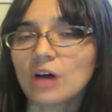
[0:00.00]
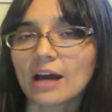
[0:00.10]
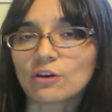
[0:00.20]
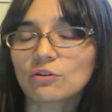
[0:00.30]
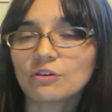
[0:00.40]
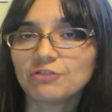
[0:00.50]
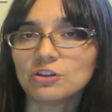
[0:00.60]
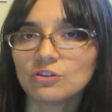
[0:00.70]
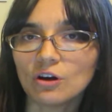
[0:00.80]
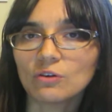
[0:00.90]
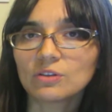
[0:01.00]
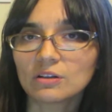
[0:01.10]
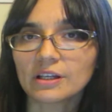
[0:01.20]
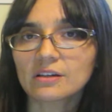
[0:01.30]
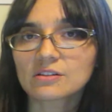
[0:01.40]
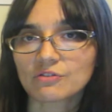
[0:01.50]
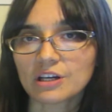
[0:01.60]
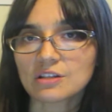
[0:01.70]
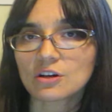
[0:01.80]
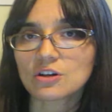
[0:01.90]
don't know if you know the latest
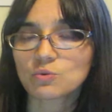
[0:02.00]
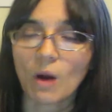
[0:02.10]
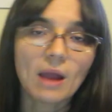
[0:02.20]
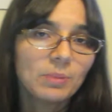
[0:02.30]
research why